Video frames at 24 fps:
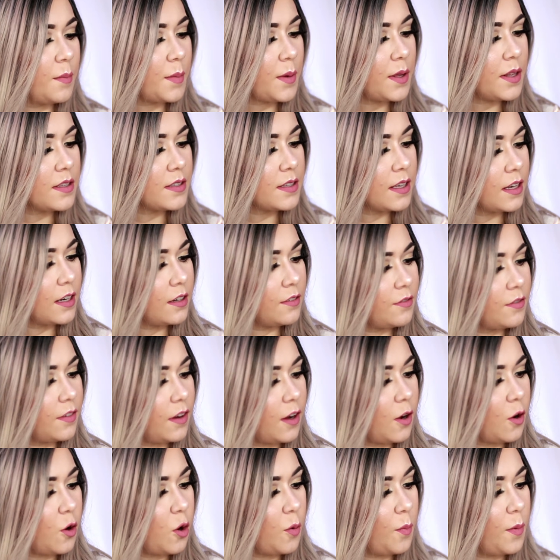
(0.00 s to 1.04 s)
instead of
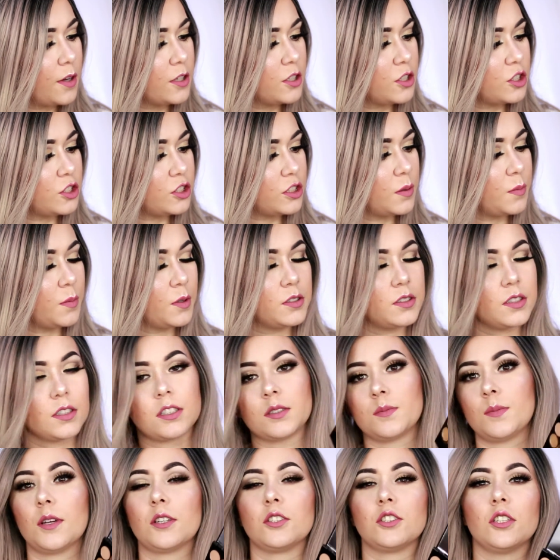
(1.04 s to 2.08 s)
a whole bunch of shimmers,
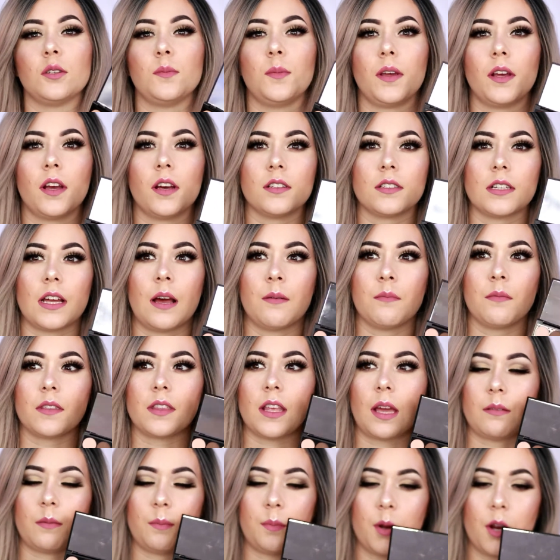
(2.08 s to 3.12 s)
especially because I'm
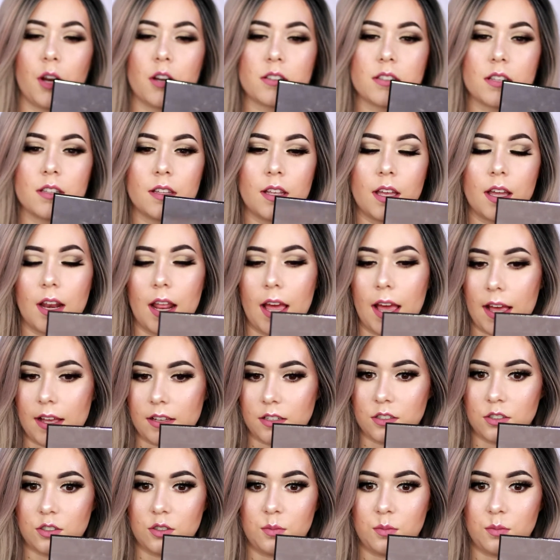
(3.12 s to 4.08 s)
the type of person that has